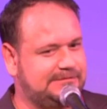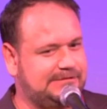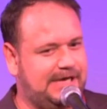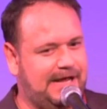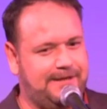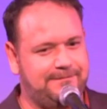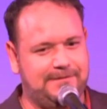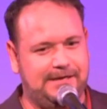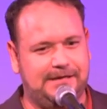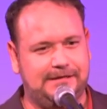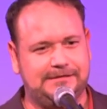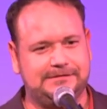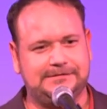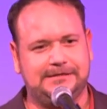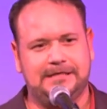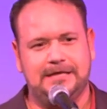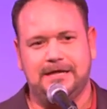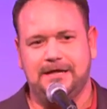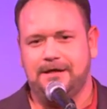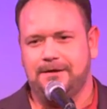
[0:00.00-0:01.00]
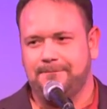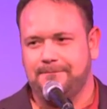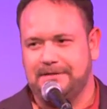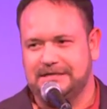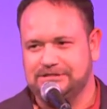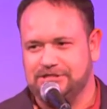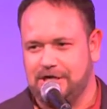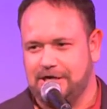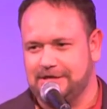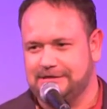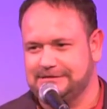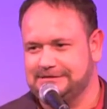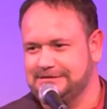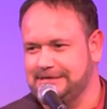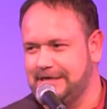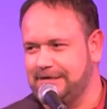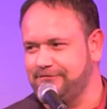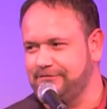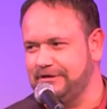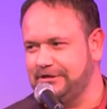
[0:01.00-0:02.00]
I mean, my dog is
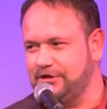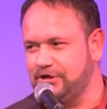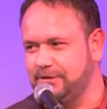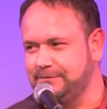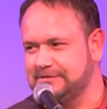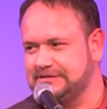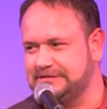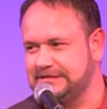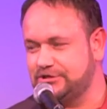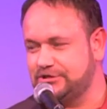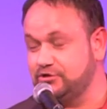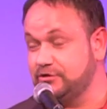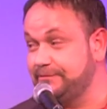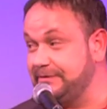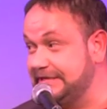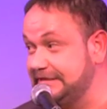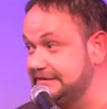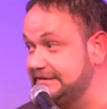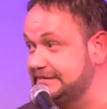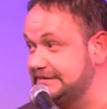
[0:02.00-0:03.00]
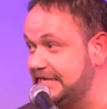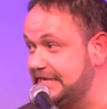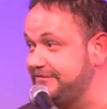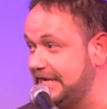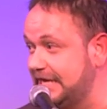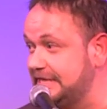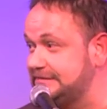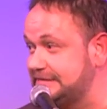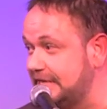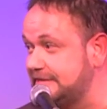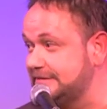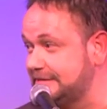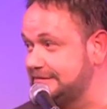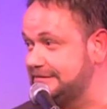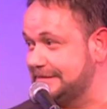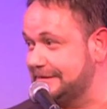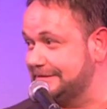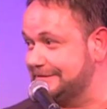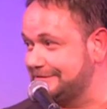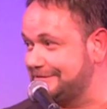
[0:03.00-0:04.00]
not really homosexual, but he does have gay
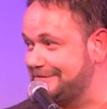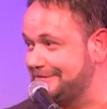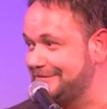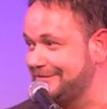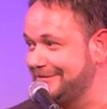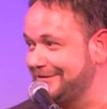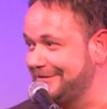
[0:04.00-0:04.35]
tendencies.